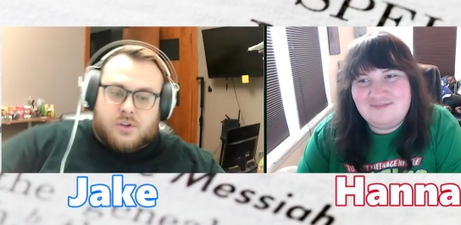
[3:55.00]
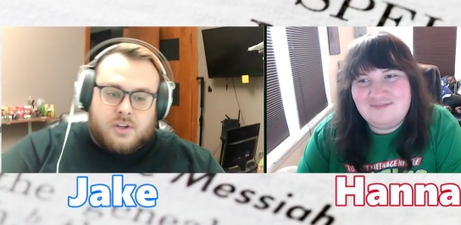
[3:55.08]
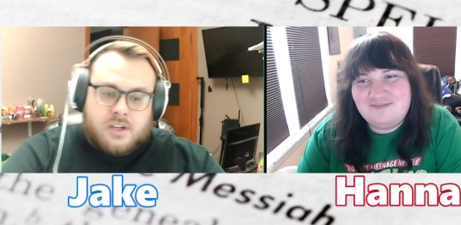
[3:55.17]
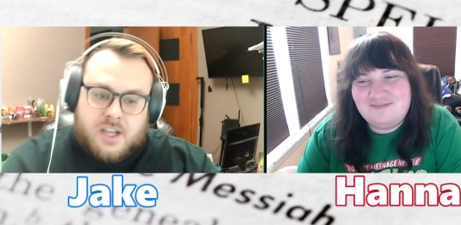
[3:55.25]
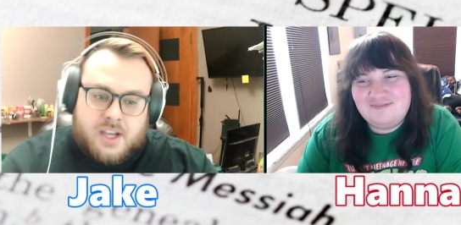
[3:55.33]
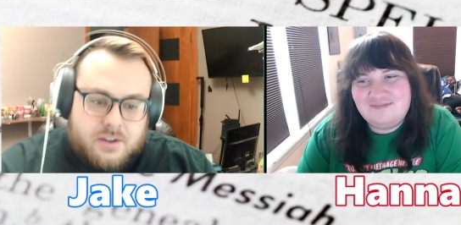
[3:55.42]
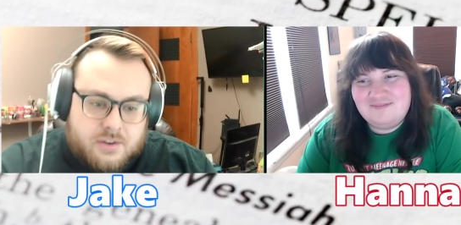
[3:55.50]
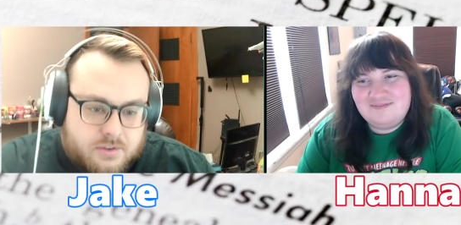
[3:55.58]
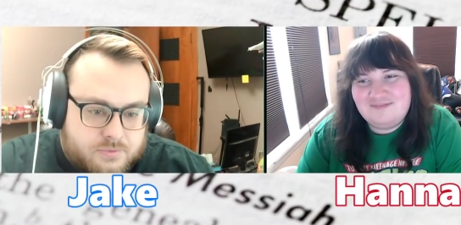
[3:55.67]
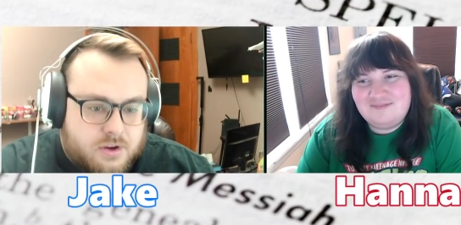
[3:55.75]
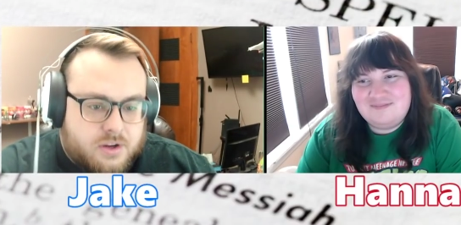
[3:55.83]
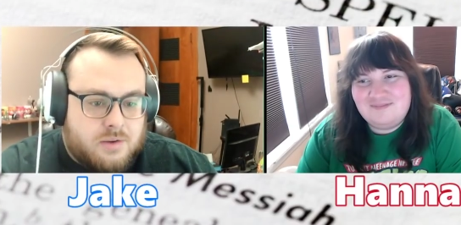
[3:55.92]
Speaker 1: couldn't handle
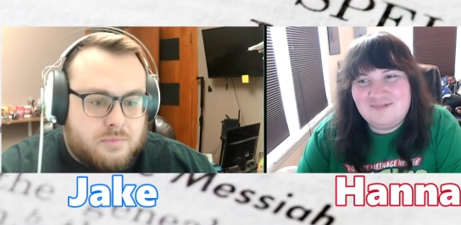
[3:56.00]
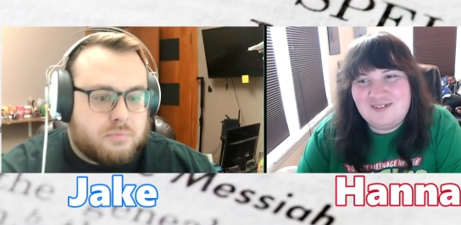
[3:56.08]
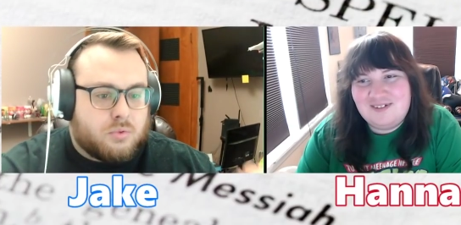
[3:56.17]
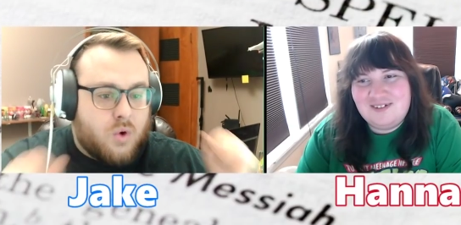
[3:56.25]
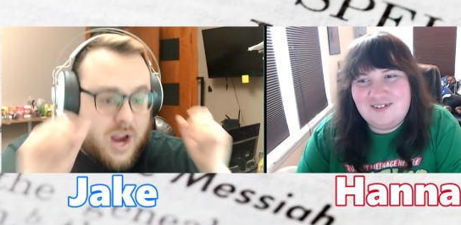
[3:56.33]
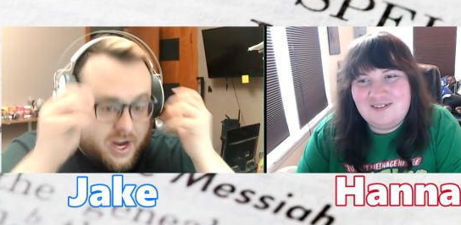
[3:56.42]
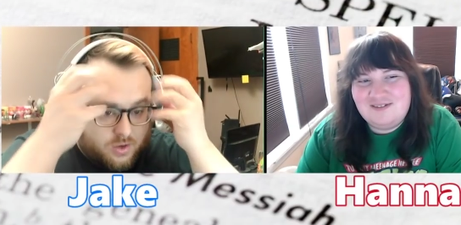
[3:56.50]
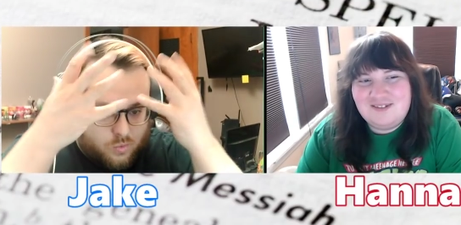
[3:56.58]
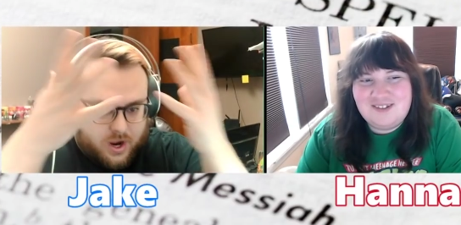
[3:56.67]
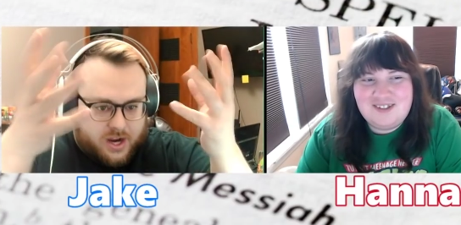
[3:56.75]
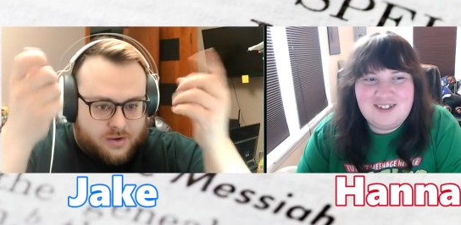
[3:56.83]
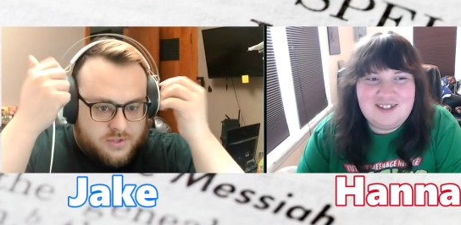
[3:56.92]
the fucking brain
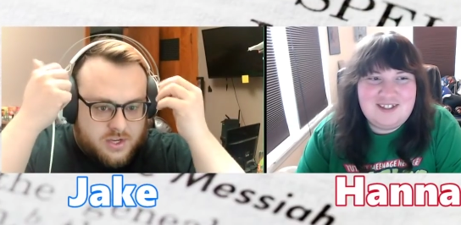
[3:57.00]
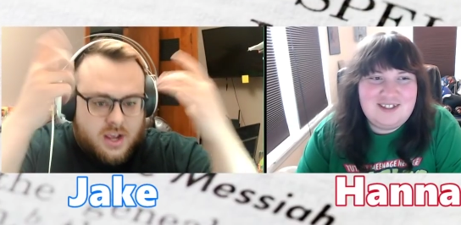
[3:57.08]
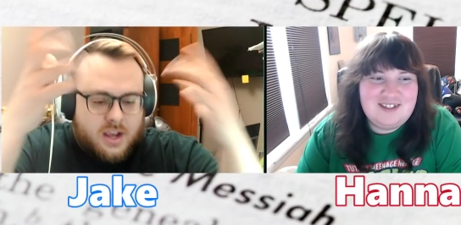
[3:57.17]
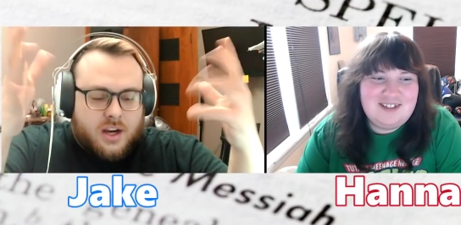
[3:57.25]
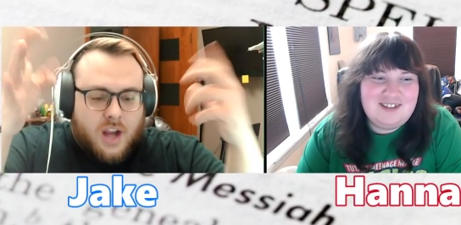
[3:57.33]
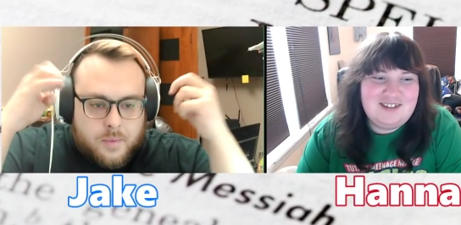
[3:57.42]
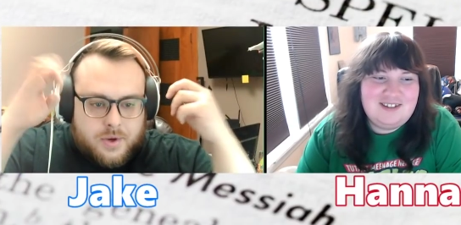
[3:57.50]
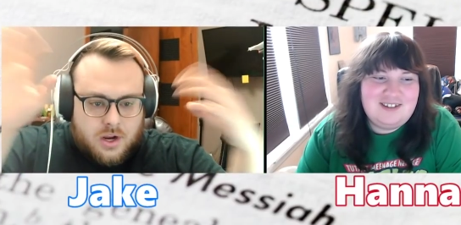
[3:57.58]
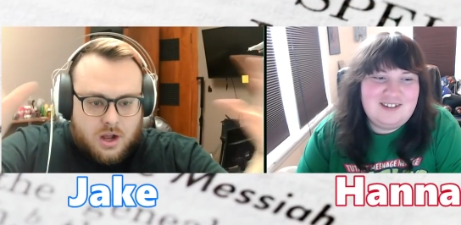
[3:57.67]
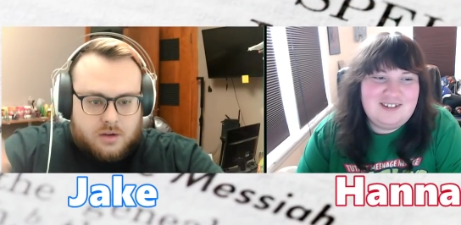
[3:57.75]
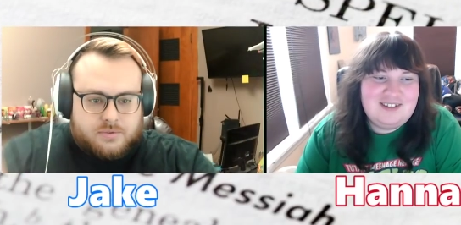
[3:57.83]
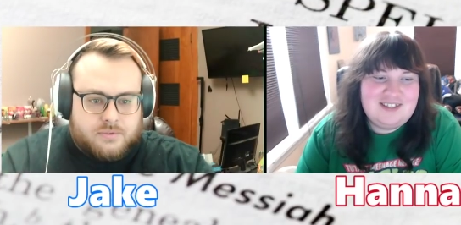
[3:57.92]
waves coming
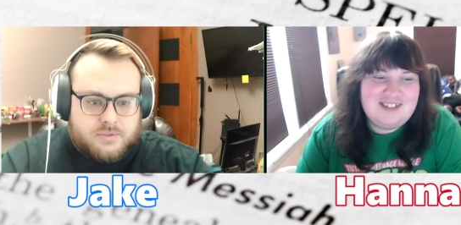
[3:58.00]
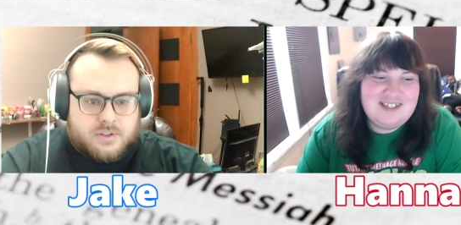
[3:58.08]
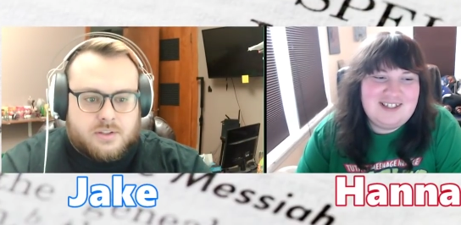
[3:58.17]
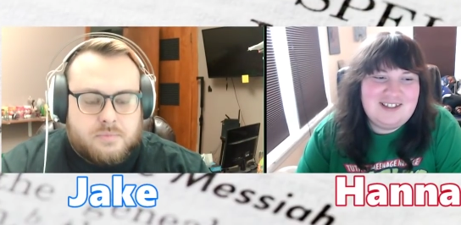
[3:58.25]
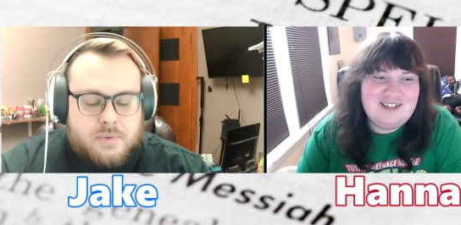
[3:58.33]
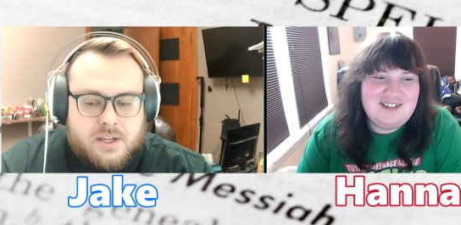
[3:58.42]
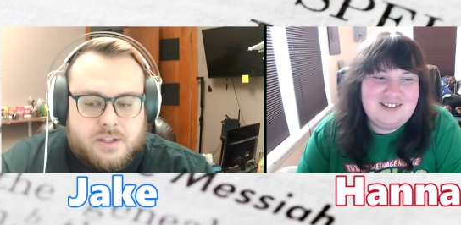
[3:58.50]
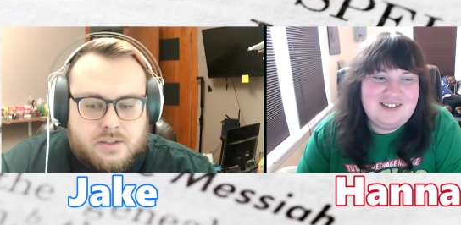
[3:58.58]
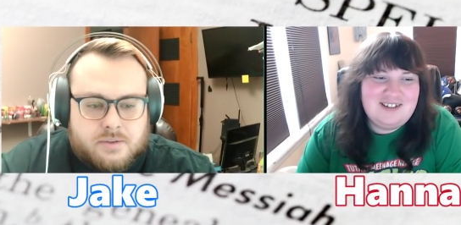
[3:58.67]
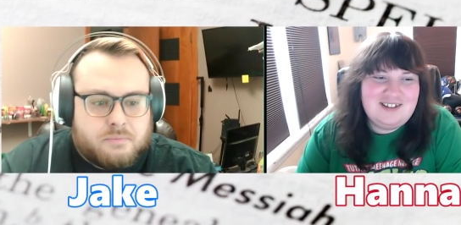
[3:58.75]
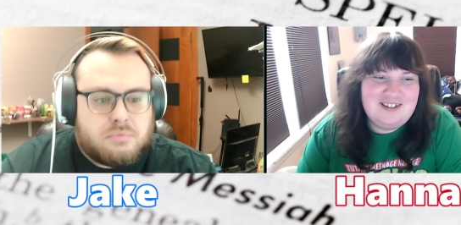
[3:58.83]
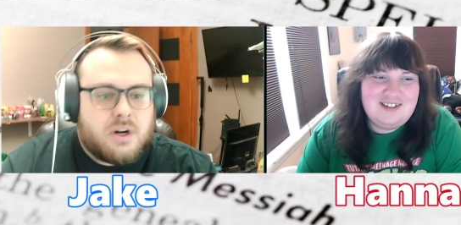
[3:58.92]
off of this
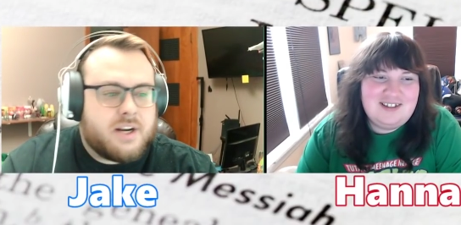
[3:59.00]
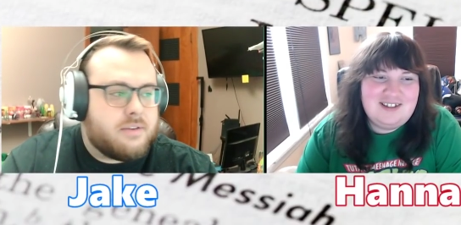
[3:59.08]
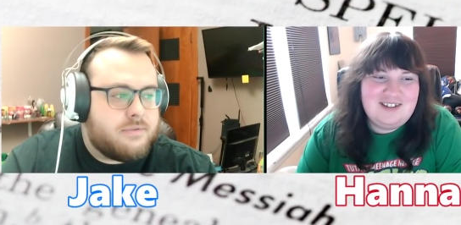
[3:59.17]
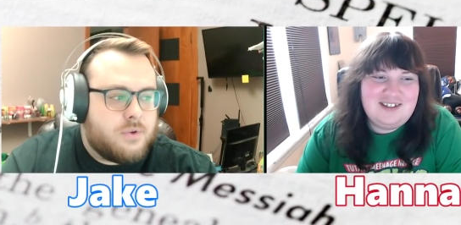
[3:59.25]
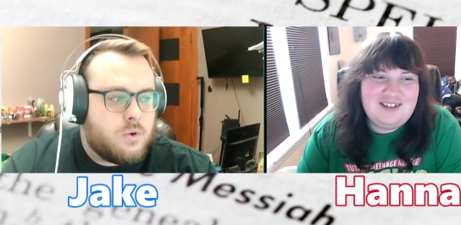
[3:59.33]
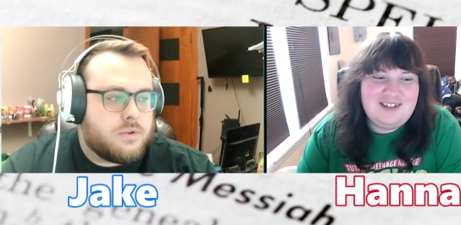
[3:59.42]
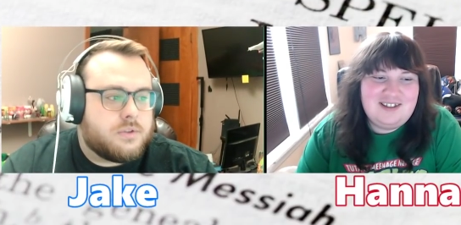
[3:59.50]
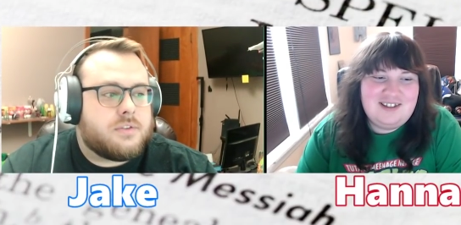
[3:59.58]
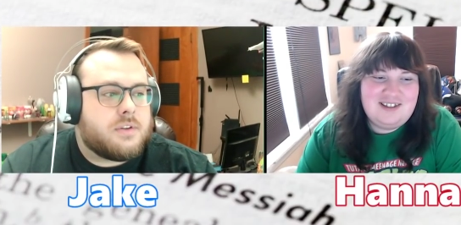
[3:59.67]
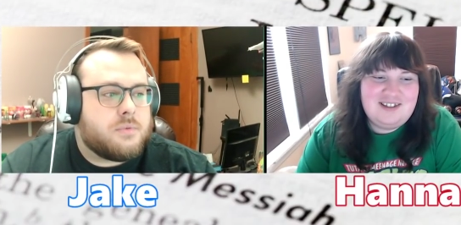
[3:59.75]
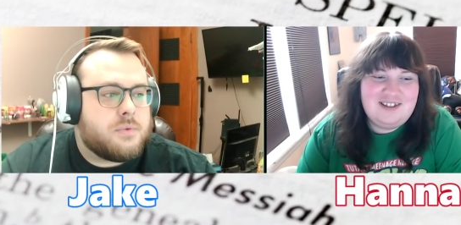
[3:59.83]
man's brain folds. It